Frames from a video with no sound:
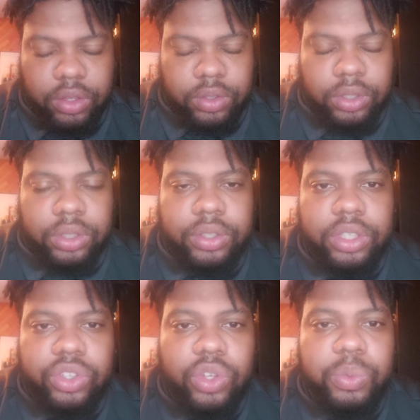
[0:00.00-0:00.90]

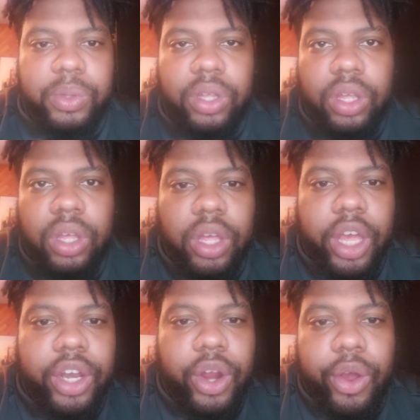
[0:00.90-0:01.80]
excuse me,
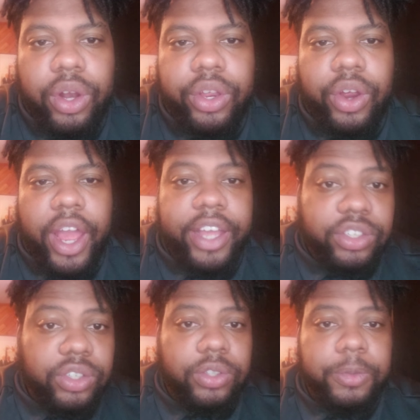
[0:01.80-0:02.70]
in earlier
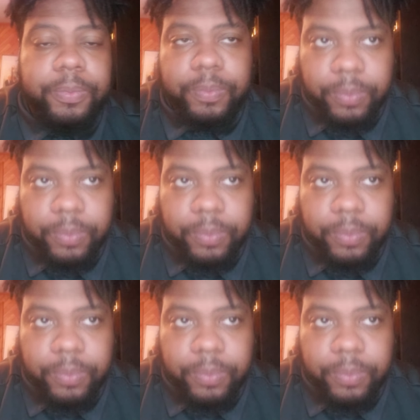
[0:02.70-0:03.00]
ages.